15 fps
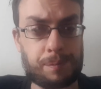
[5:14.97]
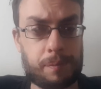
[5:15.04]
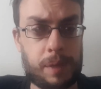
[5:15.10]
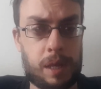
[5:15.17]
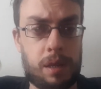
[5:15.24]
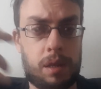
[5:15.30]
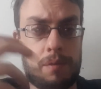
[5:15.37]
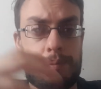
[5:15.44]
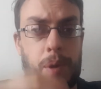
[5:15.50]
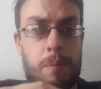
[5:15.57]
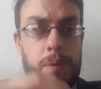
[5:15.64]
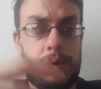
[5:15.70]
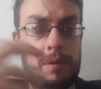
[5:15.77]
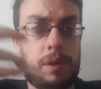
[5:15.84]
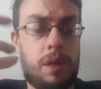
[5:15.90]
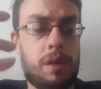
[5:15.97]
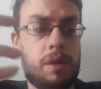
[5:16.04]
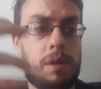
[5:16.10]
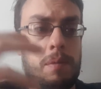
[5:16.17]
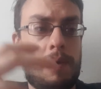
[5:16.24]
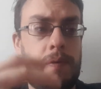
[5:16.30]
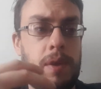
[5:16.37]
I mean, I've probably seen
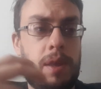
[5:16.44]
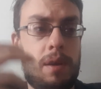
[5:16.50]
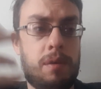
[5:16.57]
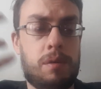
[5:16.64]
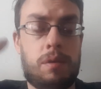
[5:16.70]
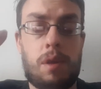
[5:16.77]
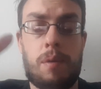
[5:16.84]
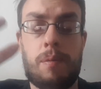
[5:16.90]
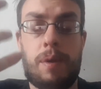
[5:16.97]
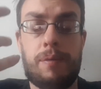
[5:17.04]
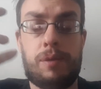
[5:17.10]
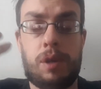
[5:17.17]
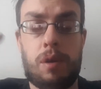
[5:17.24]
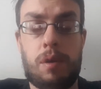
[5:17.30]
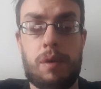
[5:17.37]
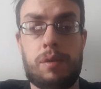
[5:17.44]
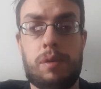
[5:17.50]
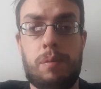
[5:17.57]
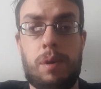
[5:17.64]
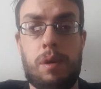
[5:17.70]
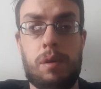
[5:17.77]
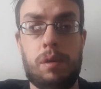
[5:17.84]
some of the videos done where I've shown off some
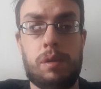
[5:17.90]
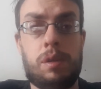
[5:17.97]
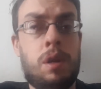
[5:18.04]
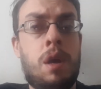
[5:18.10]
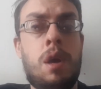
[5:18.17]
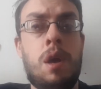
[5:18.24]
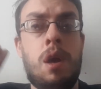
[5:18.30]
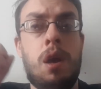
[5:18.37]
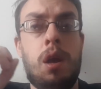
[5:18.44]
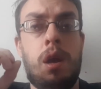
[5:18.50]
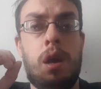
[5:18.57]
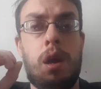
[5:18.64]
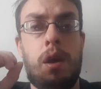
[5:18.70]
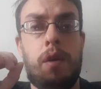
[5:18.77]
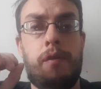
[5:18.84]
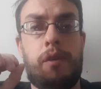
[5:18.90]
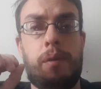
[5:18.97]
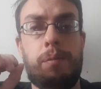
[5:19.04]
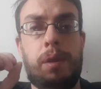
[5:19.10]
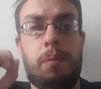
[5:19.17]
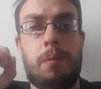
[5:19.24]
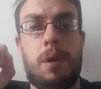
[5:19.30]
hauls from
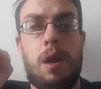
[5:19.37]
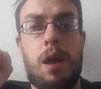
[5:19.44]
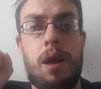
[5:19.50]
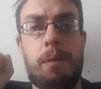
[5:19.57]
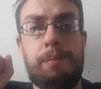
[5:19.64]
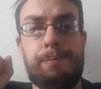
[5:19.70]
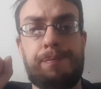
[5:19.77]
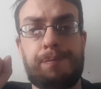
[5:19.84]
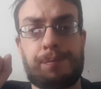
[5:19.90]
them.